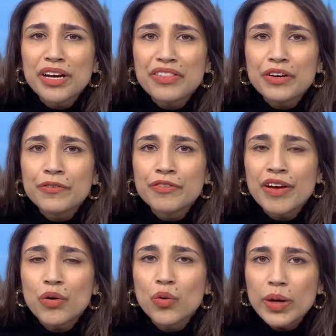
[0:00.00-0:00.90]
I think, of
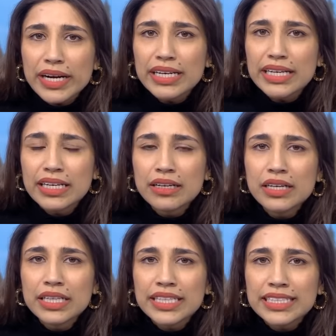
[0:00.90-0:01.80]
how quickly
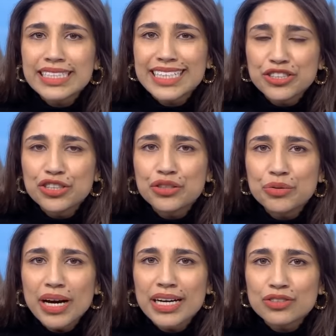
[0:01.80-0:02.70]
this
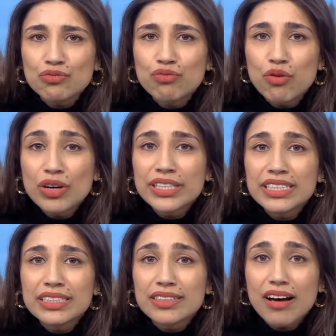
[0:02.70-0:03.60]
issue has
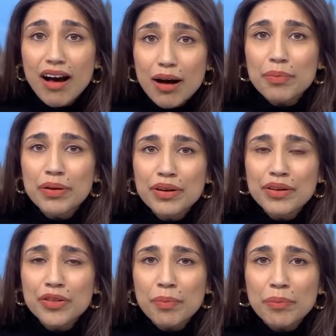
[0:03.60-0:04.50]
rocketed up
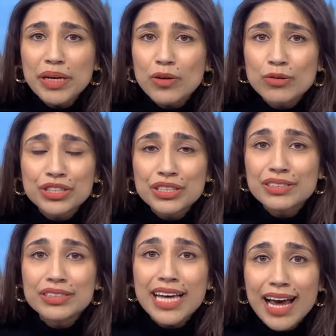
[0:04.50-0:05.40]
the public
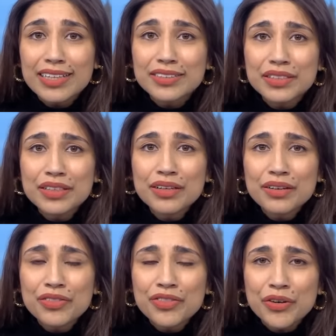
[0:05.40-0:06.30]
consciousness and
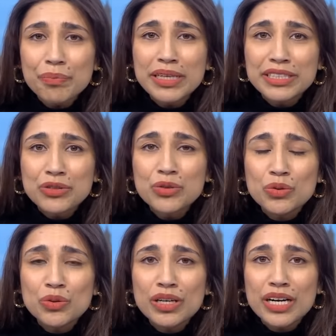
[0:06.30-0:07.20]
the
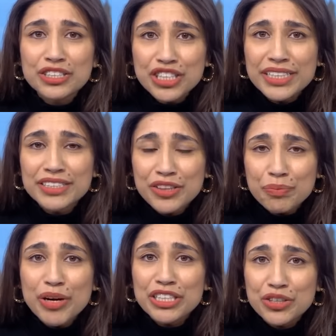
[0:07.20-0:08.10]
political agenda. The
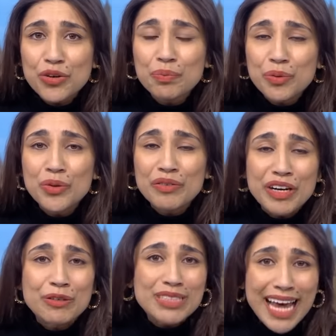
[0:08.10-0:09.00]
pressure on Paula
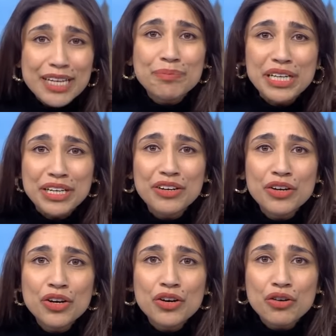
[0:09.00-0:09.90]
Vennells had been
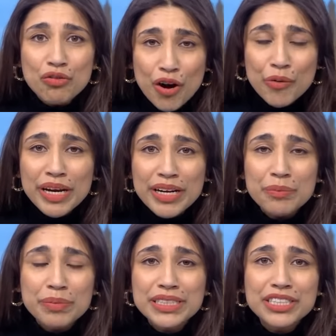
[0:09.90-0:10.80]
growing. A
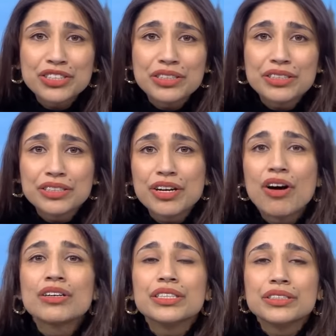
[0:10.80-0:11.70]
petition had
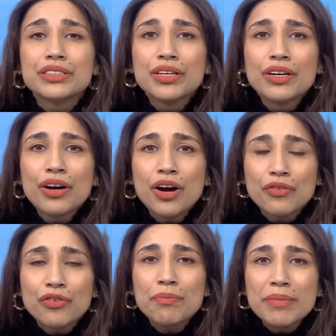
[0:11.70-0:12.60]
garnered
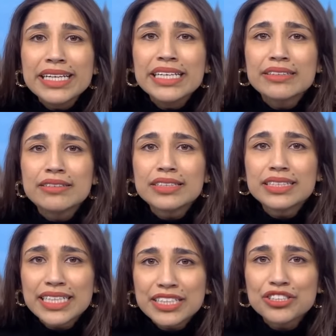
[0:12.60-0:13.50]
over a million
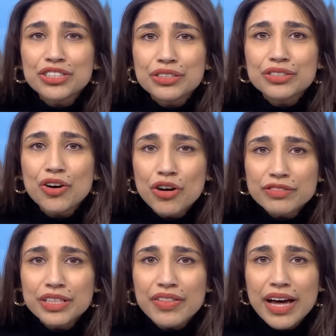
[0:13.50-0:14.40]
signatures
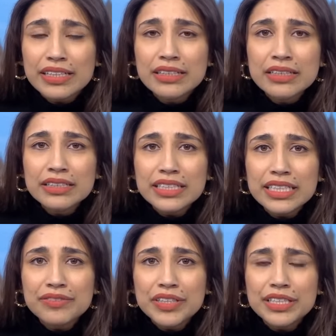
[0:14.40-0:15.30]
after that
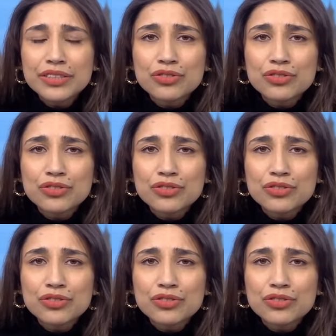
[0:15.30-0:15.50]
TV